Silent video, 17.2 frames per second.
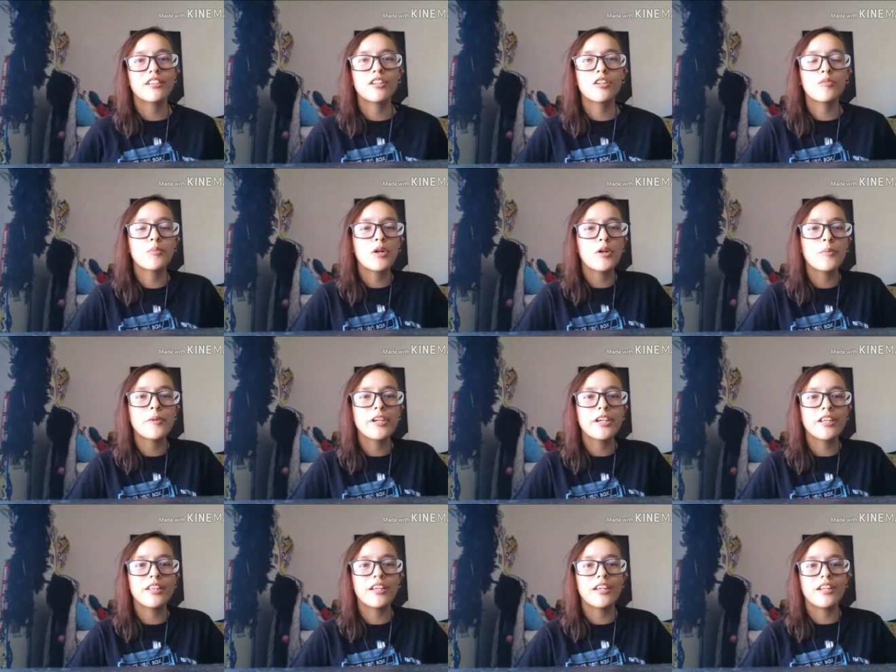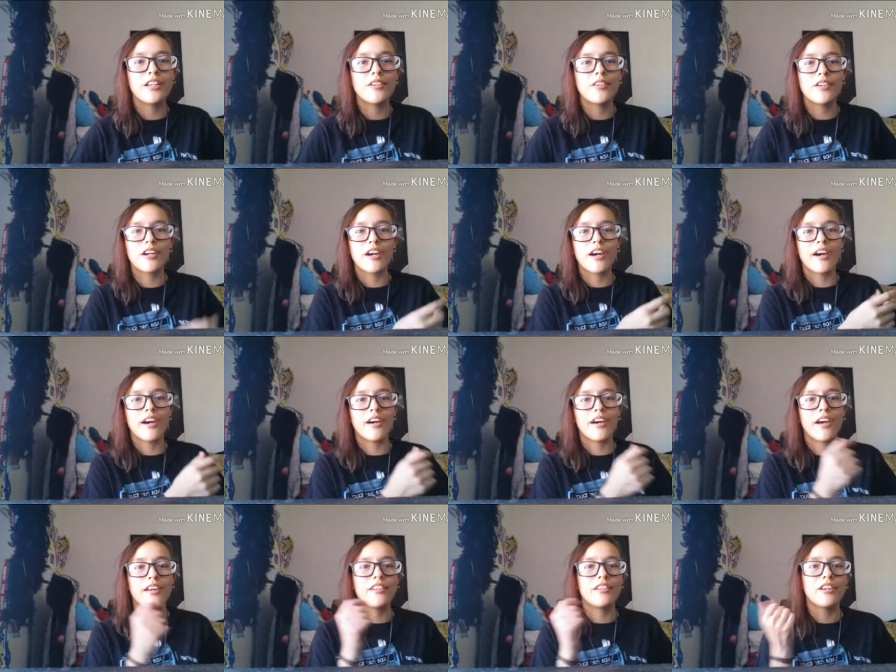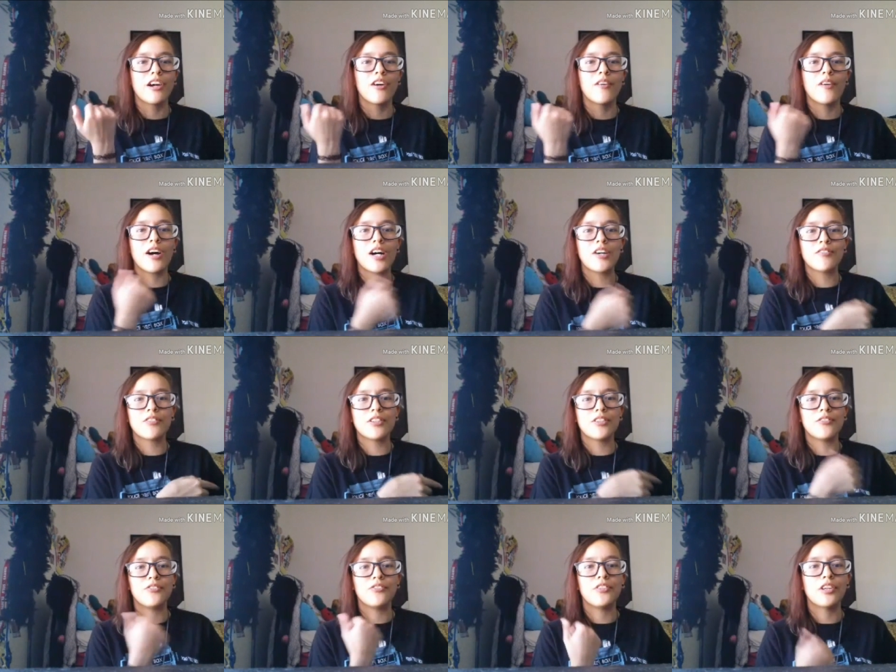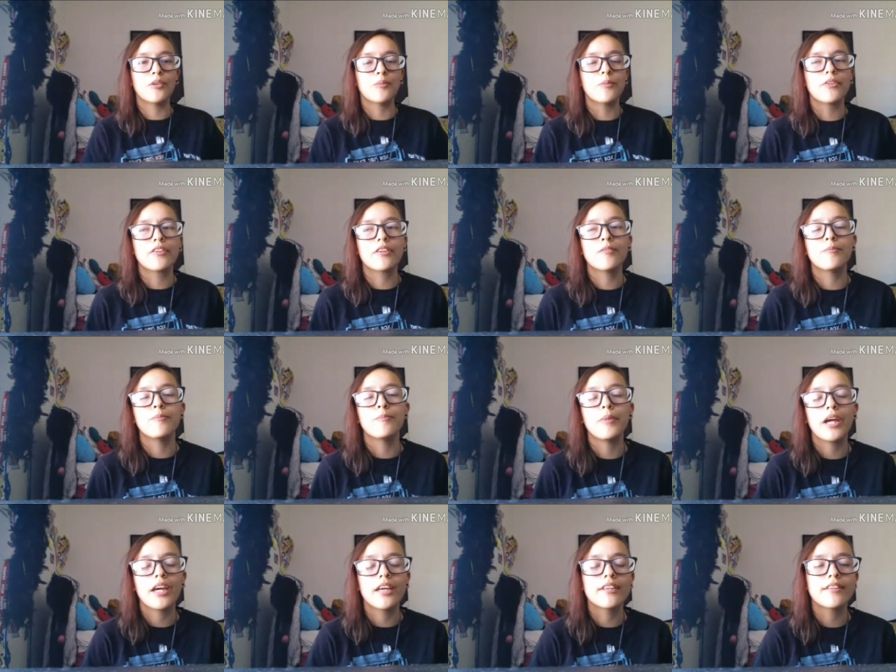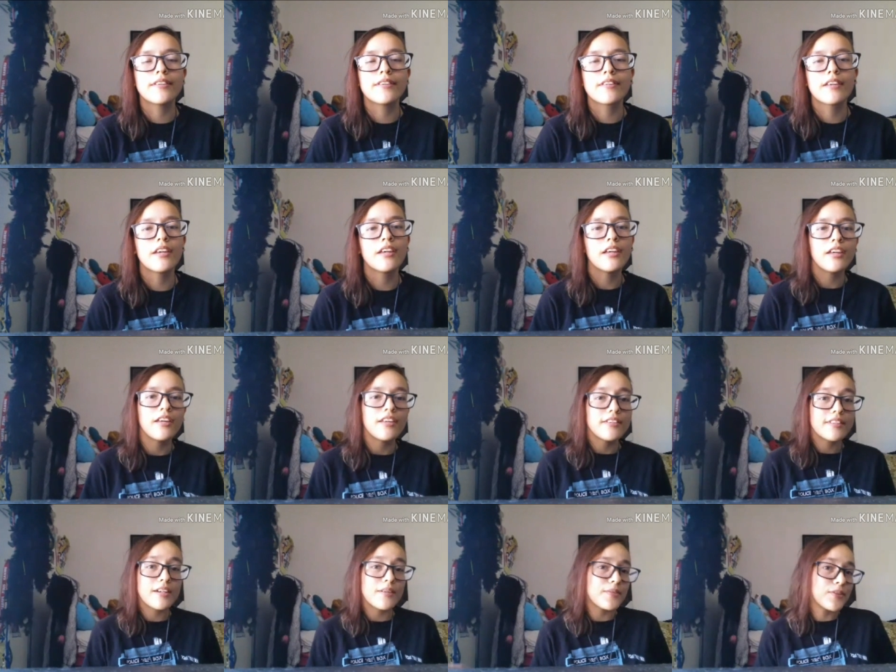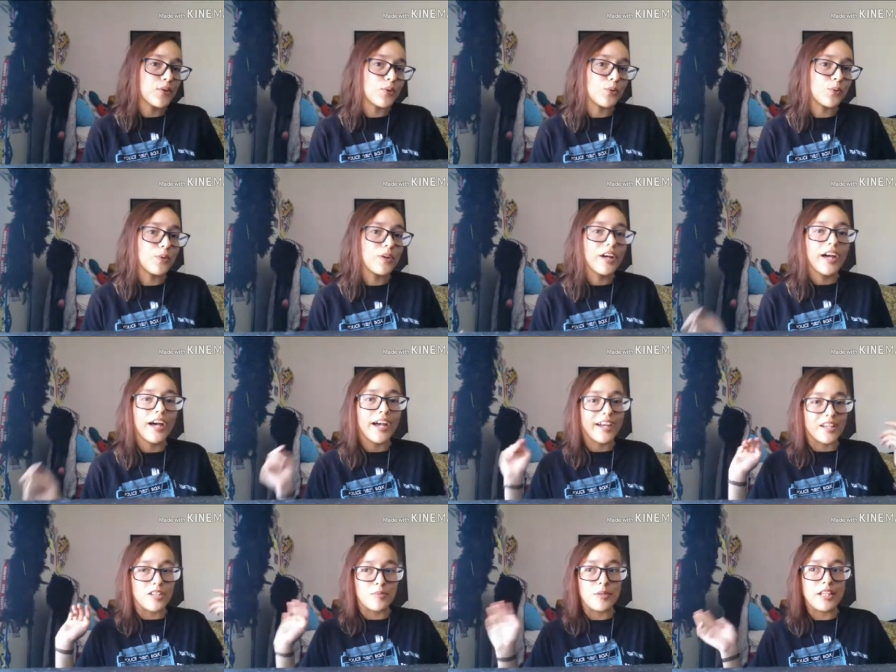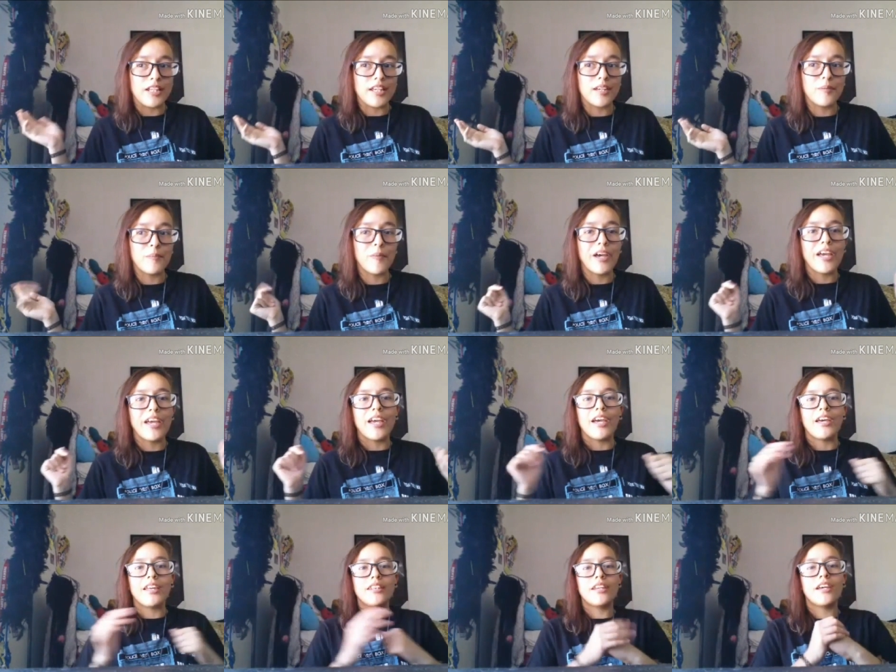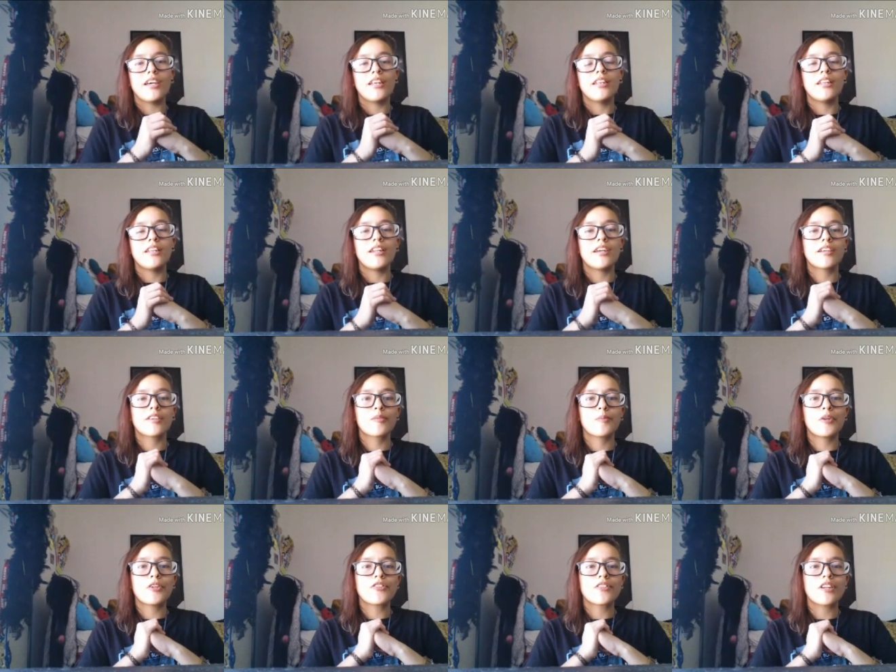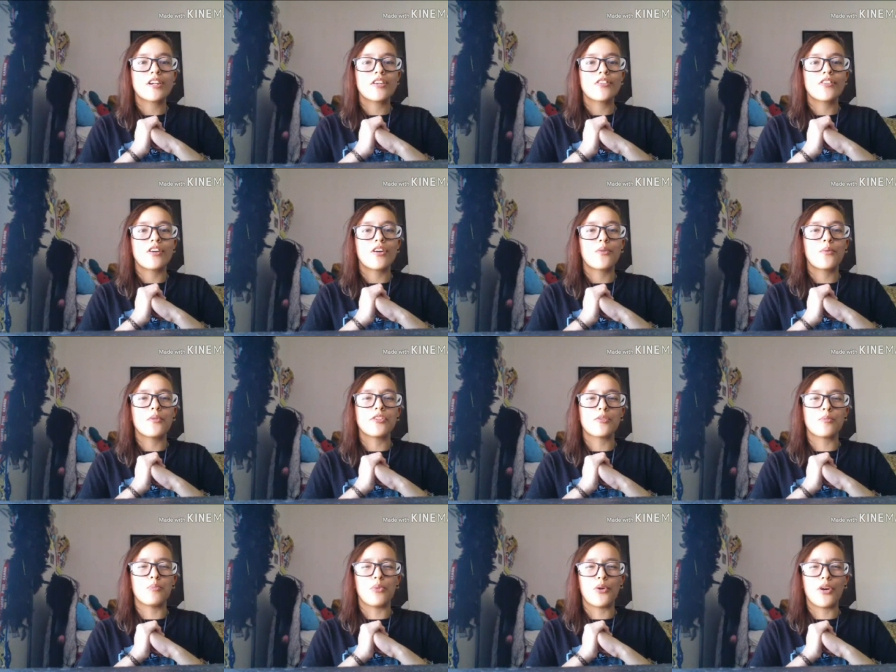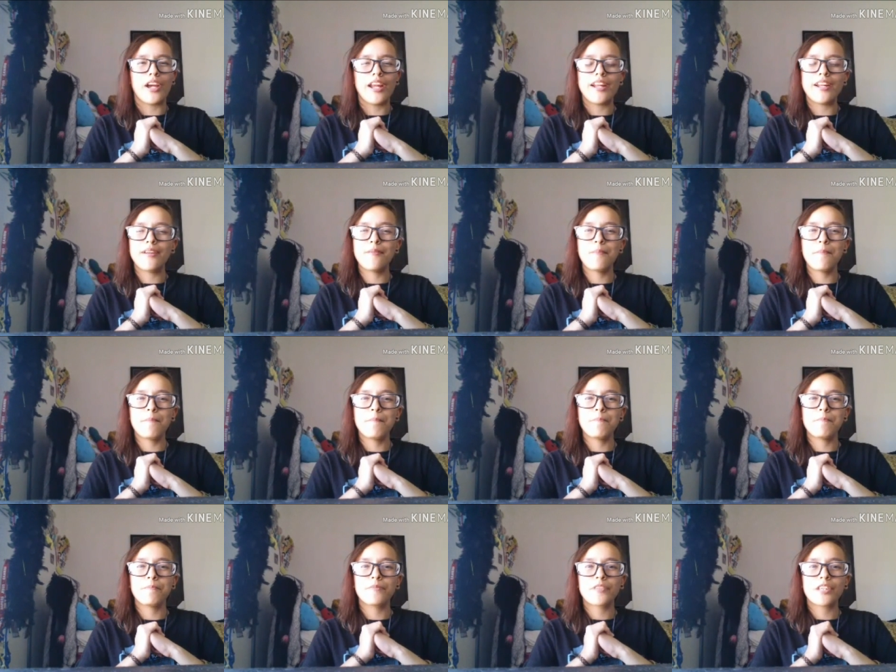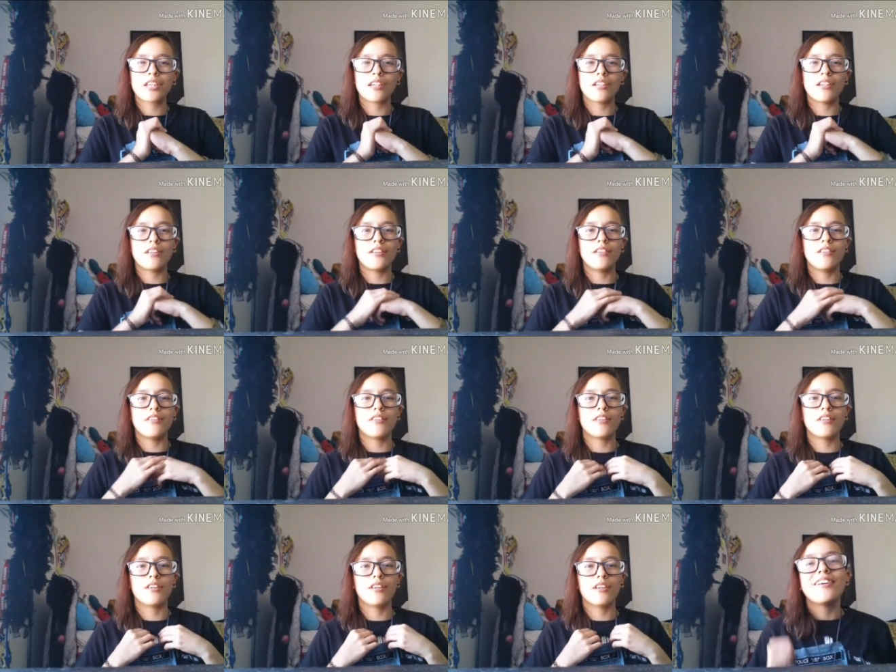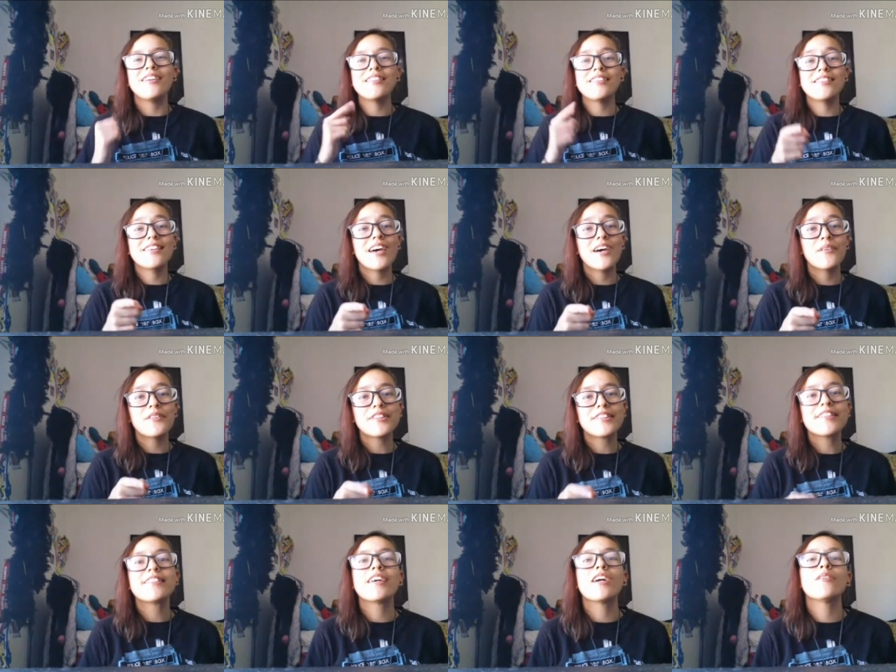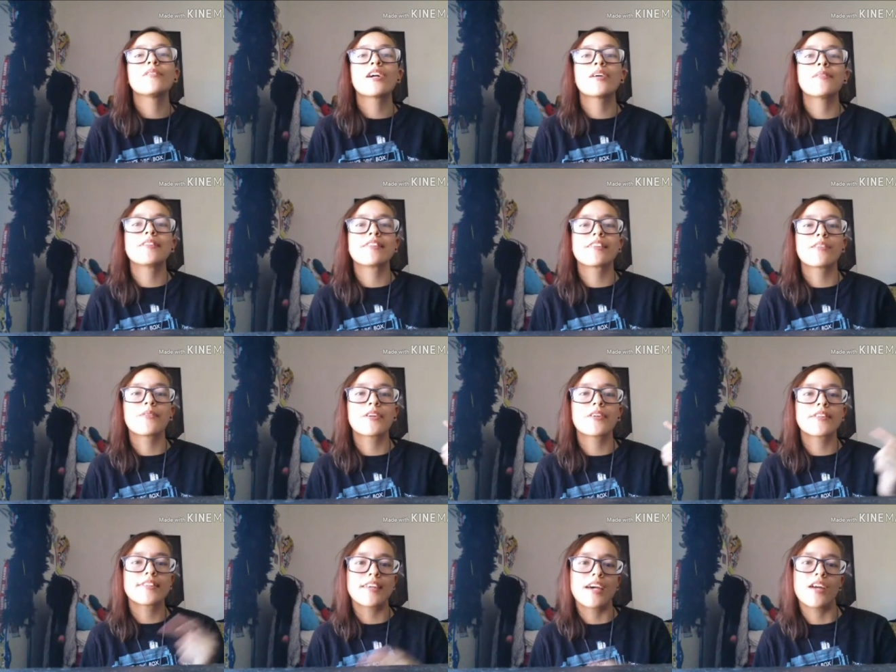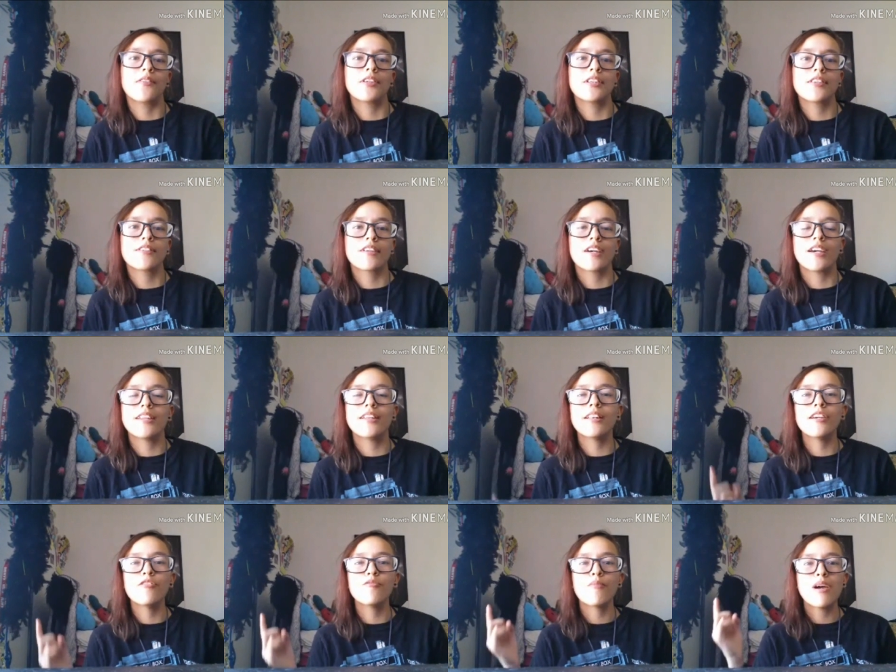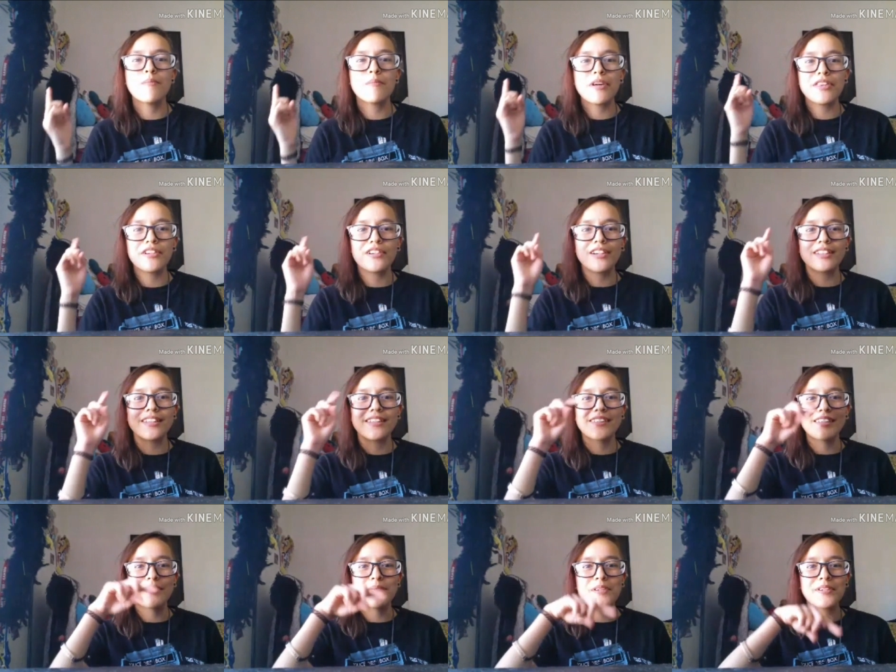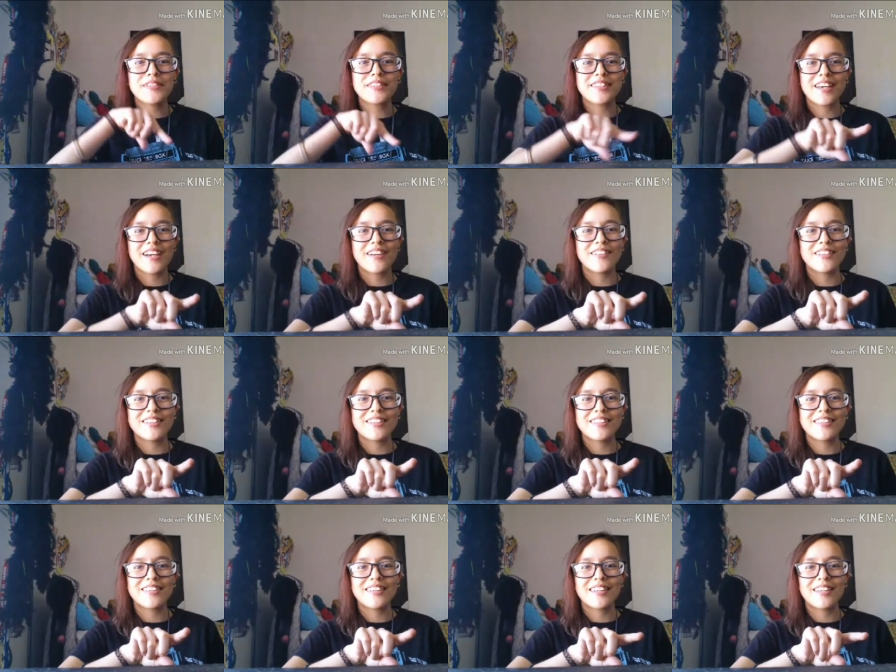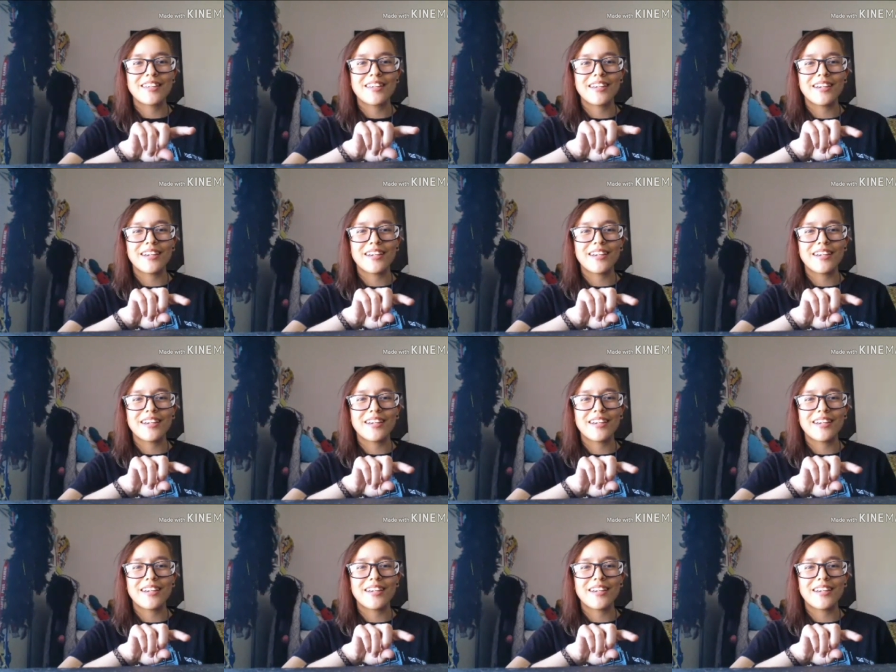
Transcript: a little moment, and then he had to go off and film some bands so that was cool. I got to meet him. And then the next person I saw was Braden, because his set was the same time as Sleeping with Sirens, so I had to leave my mother at the Sleeping with Sirens